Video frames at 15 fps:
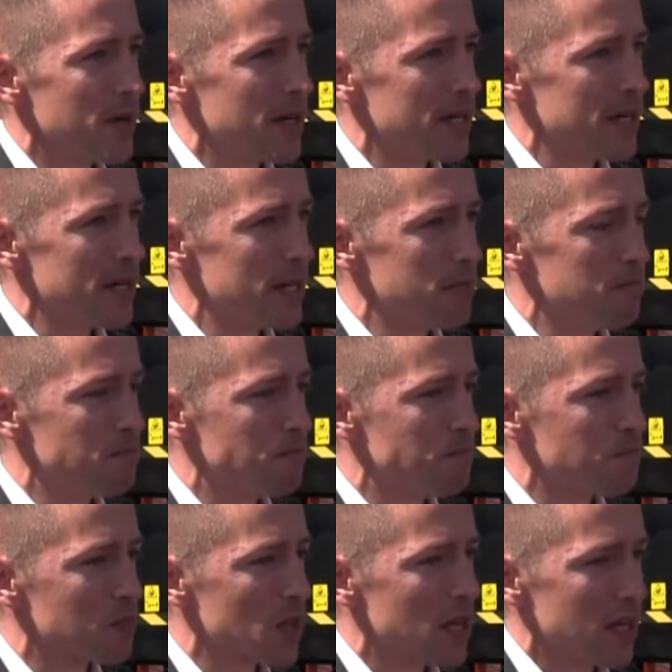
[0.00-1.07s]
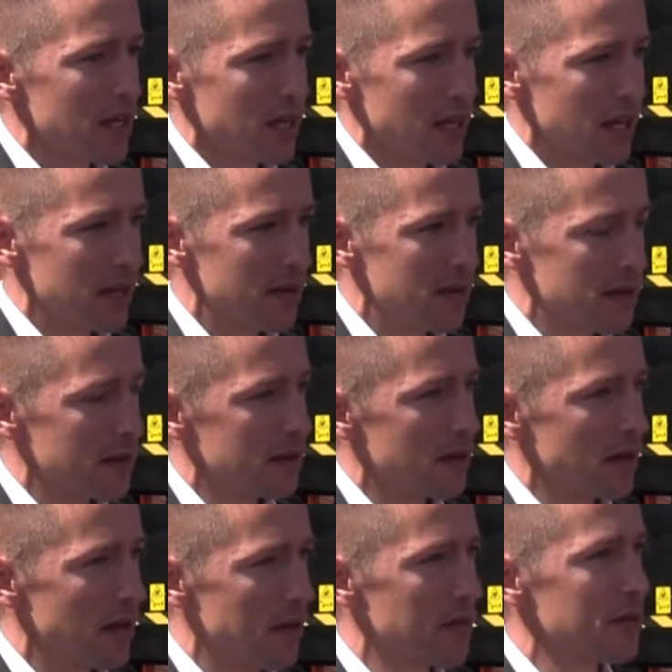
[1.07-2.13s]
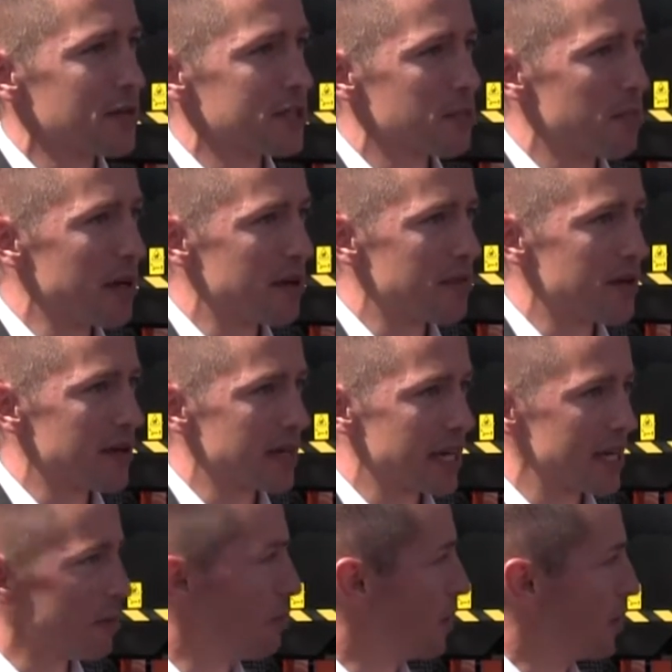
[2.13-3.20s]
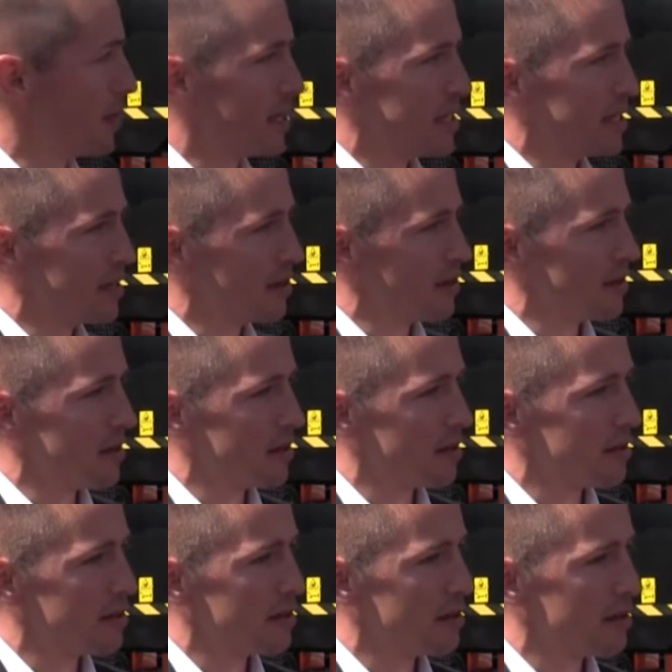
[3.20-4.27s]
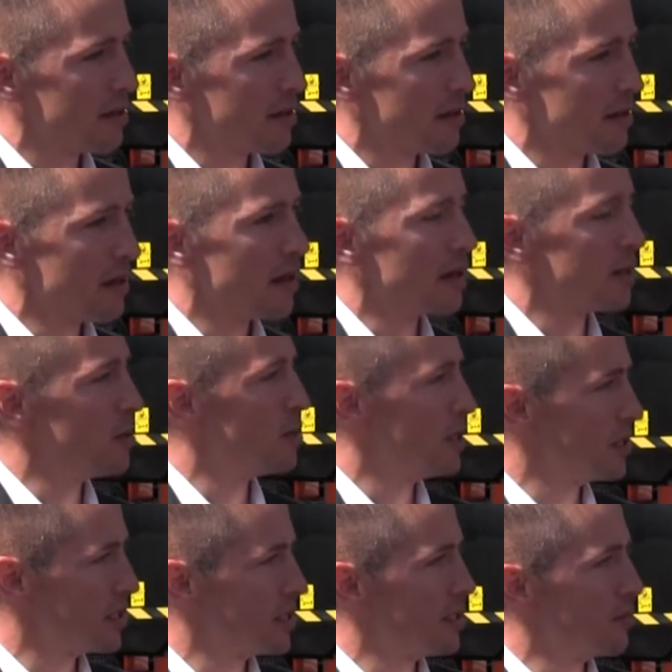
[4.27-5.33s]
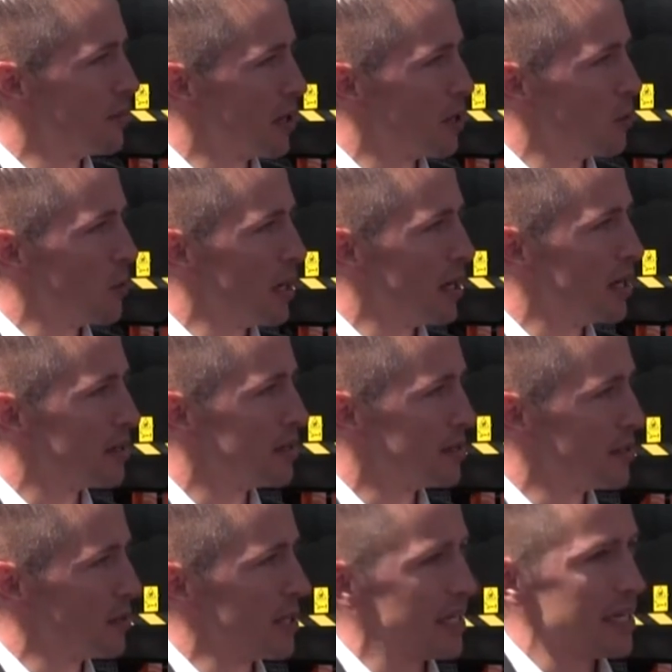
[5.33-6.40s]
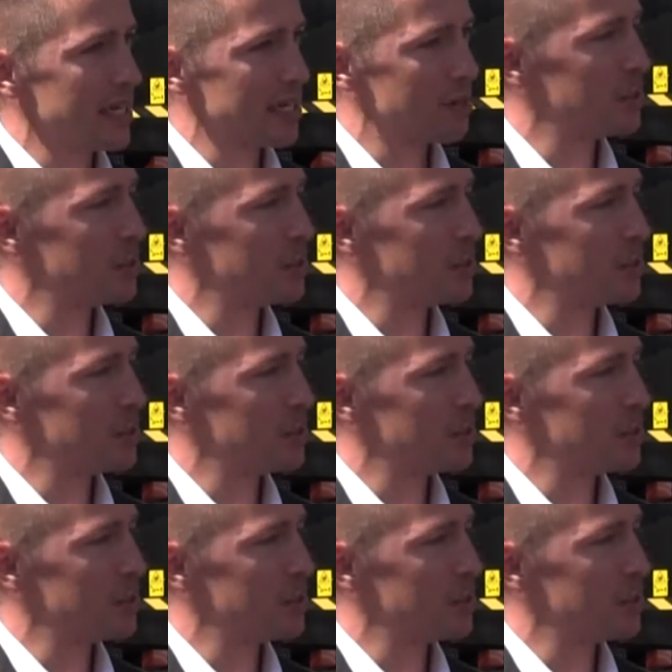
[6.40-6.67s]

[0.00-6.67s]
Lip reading: and I think there's a benefit kind of buried in here that not all will see right away until they get on